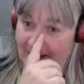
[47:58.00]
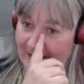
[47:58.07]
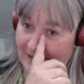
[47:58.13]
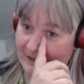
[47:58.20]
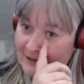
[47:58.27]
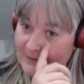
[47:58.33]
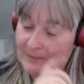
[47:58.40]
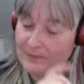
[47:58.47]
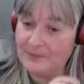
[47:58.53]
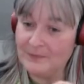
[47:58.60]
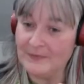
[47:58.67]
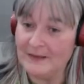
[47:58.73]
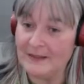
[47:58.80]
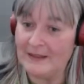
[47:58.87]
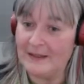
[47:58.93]

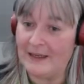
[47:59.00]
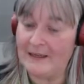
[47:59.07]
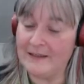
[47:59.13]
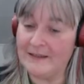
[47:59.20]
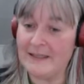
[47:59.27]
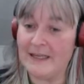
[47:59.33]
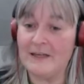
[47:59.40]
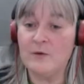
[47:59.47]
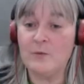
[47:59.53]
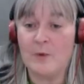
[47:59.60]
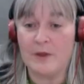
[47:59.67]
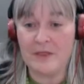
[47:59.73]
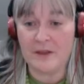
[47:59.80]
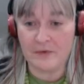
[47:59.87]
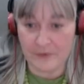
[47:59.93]
Um, and then
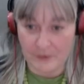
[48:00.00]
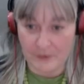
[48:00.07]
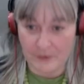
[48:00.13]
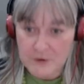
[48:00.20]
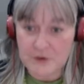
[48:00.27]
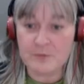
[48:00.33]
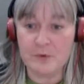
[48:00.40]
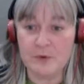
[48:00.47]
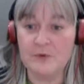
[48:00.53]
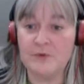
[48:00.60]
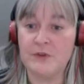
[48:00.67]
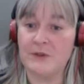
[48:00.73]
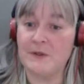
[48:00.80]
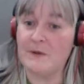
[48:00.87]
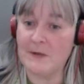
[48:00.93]
when they first moved
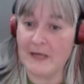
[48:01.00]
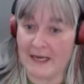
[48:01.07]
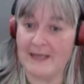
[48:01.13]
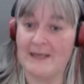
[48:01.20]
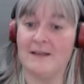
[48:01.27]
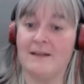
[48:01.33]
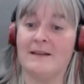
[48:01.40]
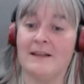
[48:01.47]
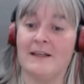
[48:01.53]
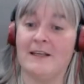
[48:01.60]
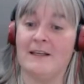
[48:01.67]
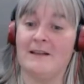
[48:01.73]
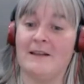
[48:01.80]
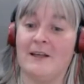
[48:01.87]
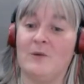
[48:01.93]
to the UK,
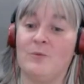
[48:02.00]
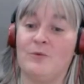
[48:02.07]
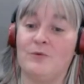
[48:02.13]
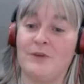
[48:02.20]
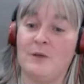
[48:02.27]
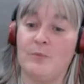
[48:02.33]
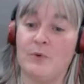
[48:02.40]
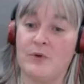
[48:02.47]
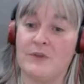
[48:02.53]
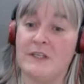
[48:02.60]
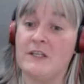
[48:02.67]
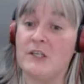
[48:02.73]
they they would read books in